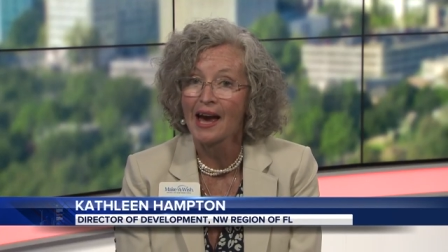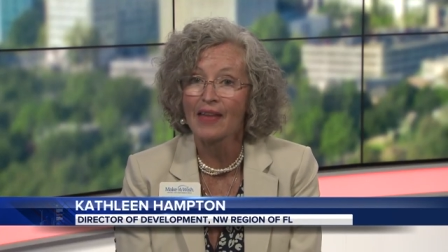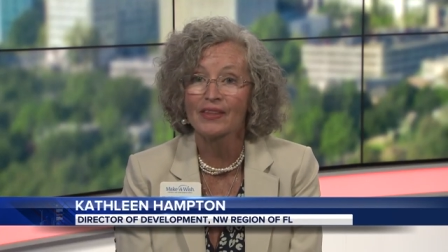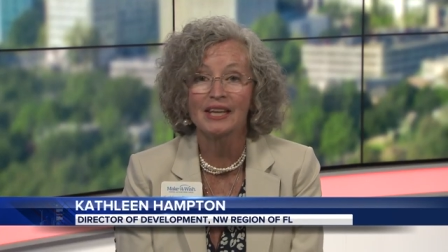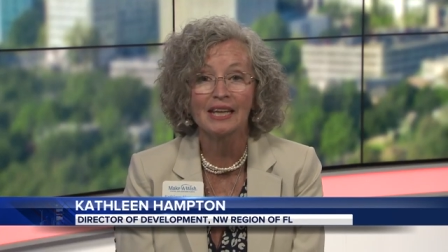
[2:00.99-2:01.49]

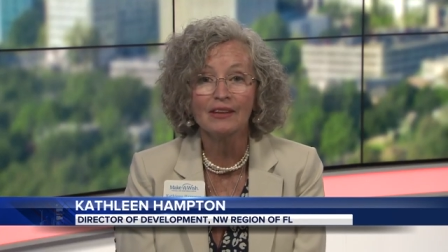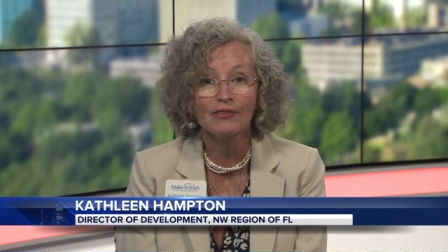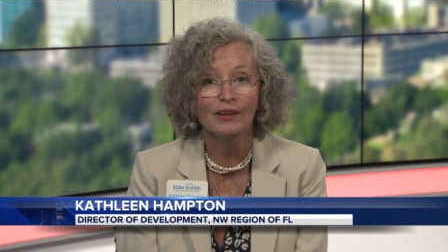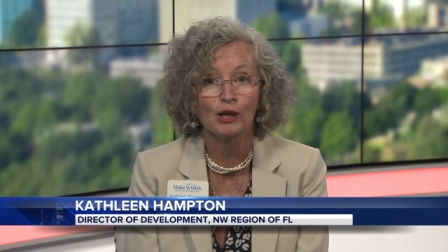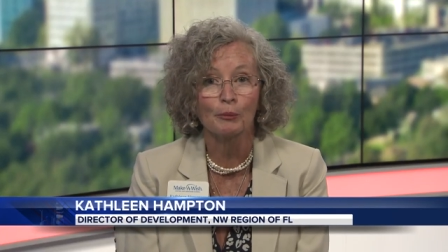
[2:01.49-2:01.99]
And the neat
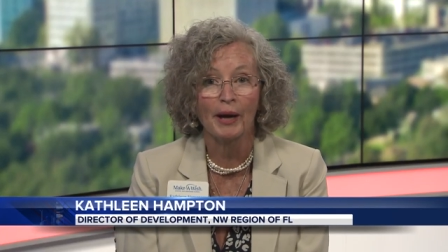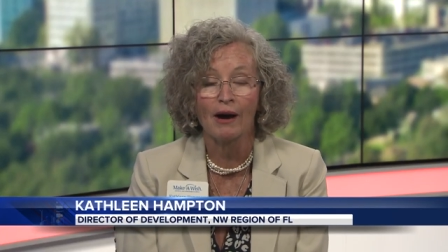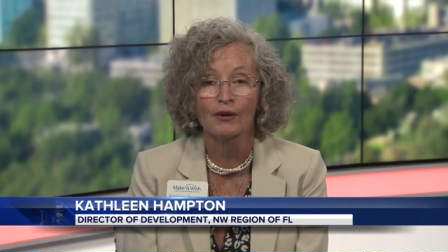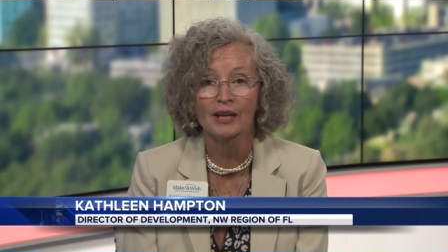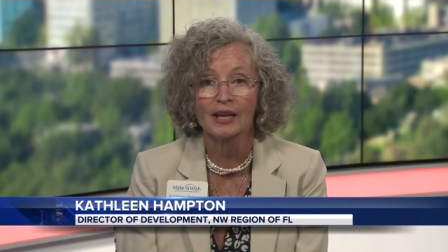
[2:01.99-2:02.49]
thing
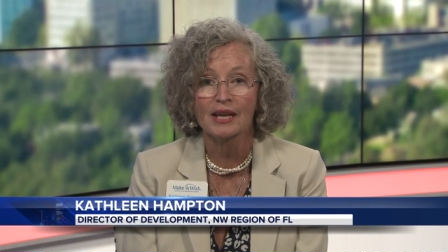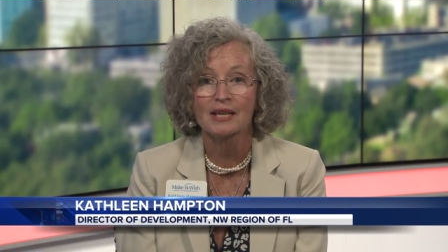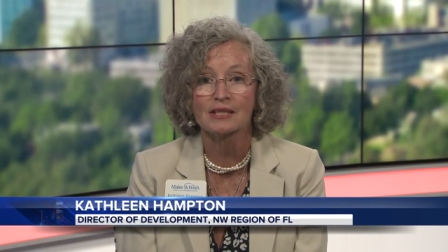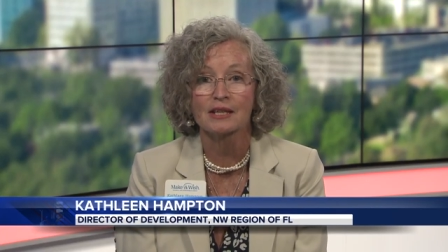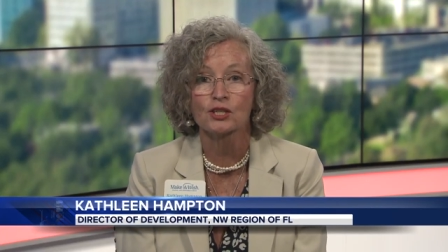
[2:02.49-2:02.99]
about it
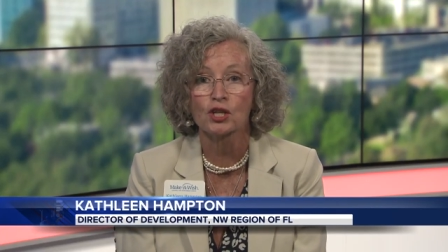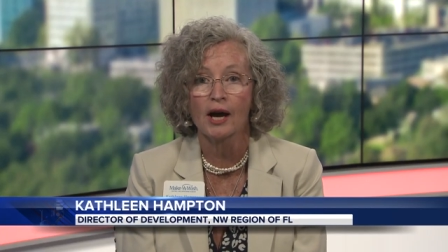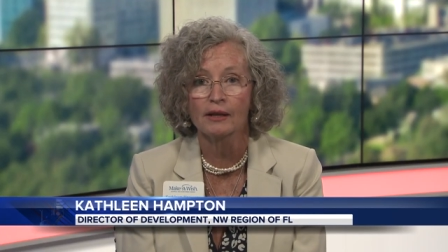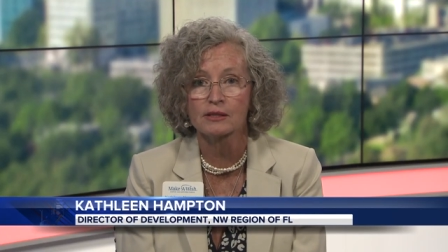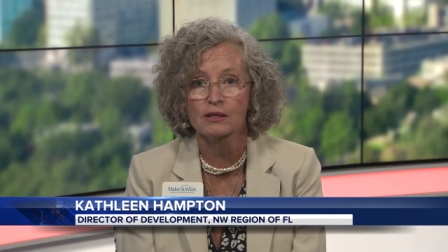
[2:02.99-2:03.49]
is a
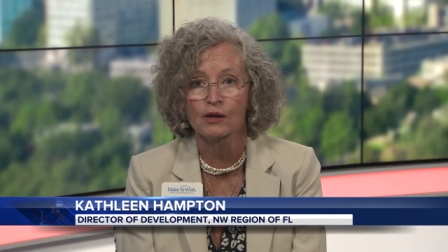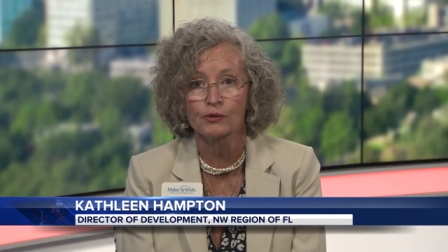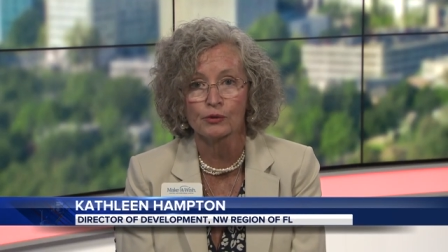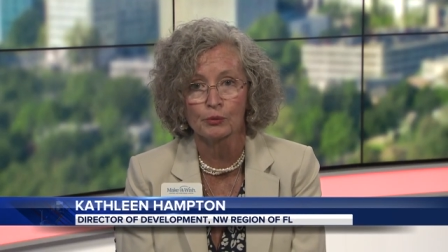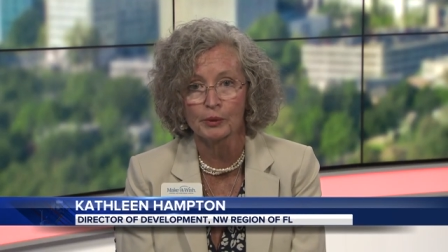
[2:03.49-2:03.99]
child has gone
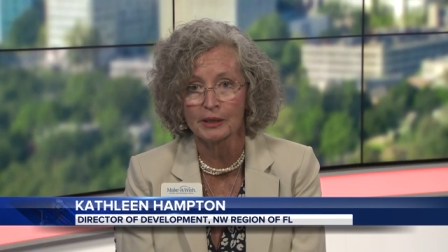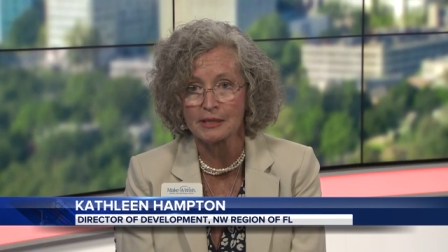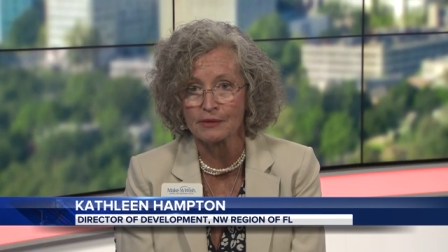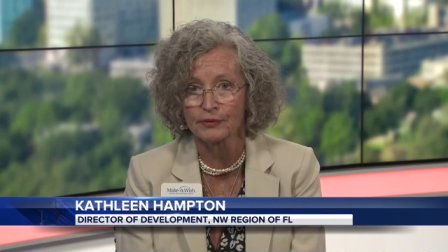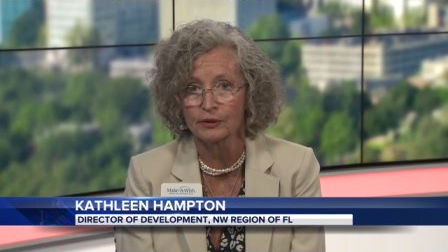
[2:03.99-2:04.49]
through a really
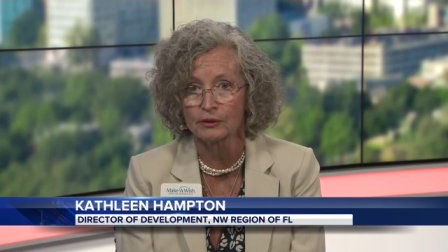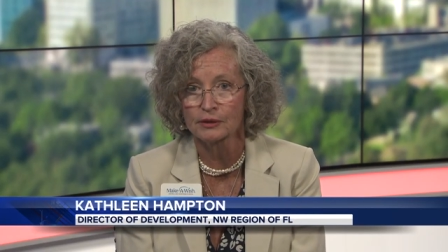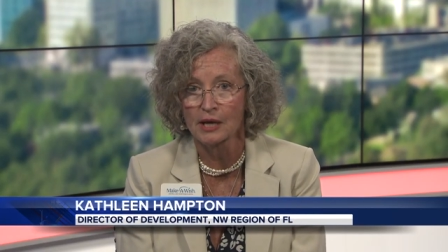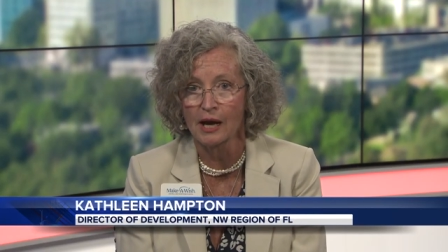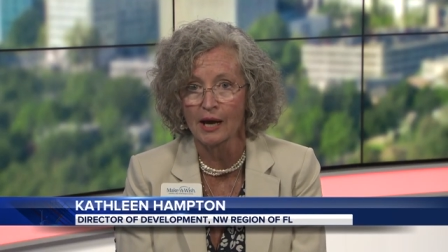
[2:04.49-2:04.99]
difficult
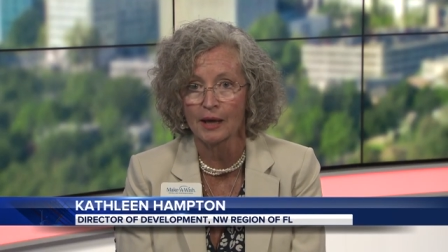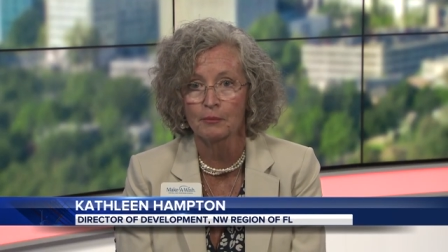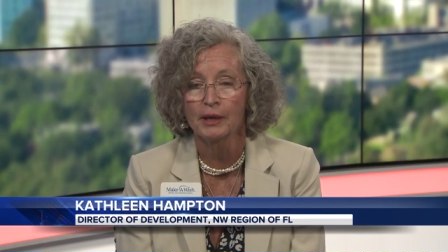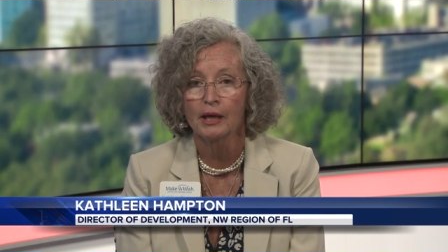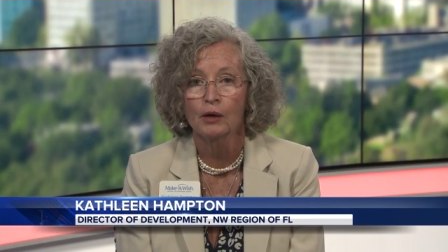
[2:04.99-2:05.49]

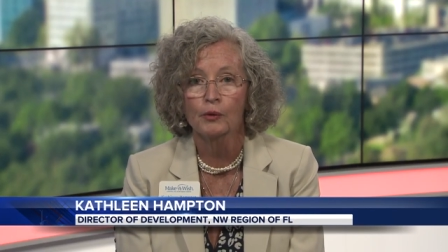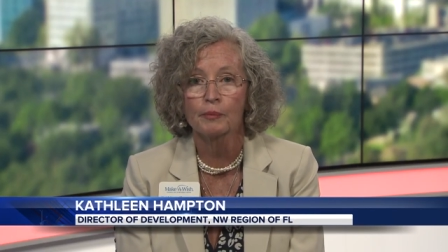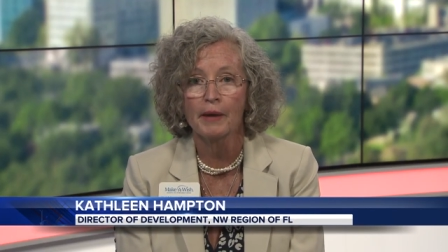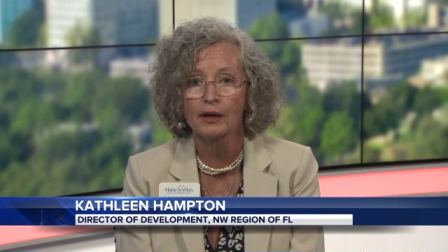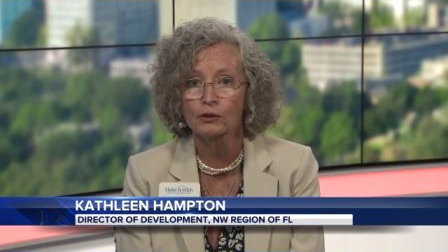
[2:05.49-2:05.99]
time
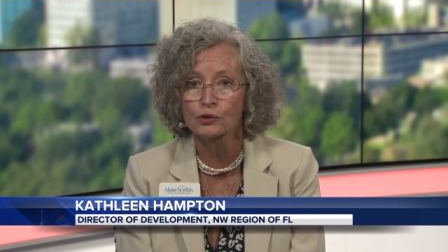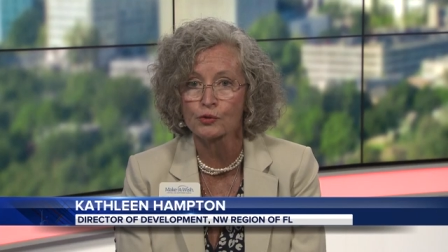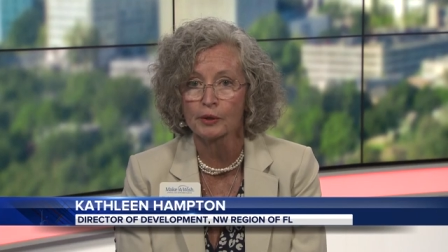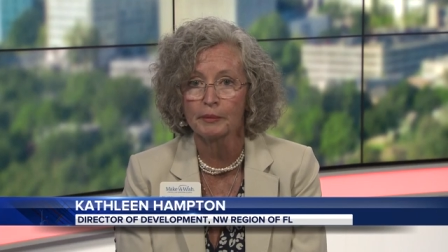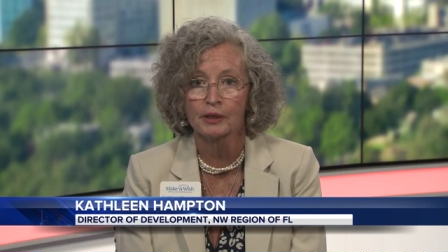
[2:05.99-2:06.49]
with medical
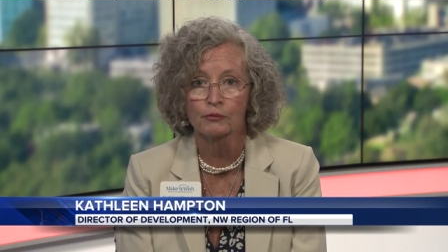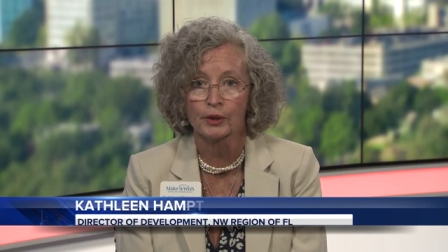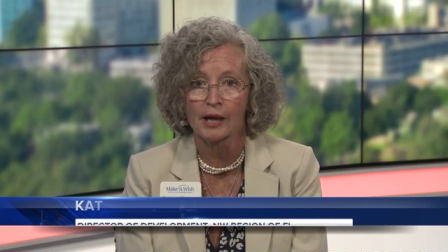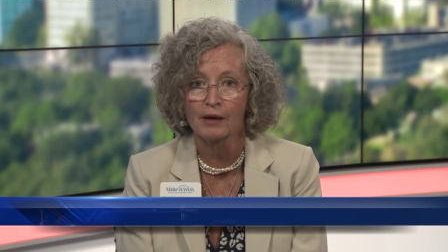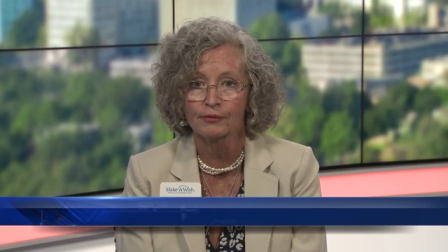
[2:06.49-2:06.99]
treatment and
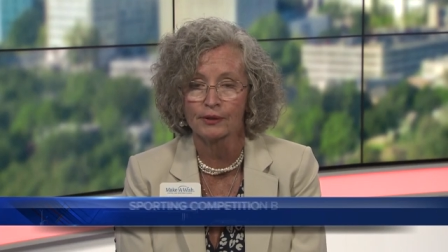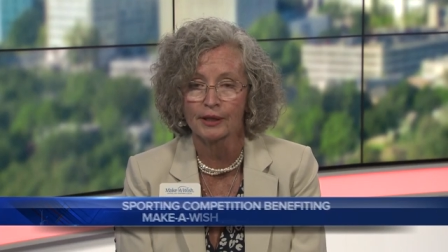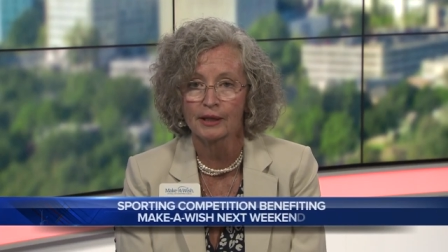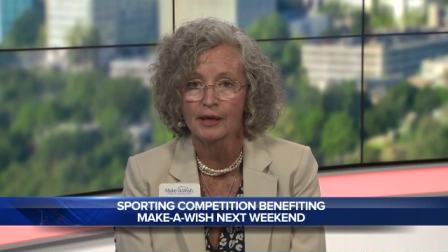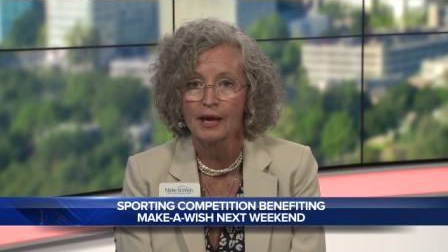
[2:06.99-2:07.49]
recovery.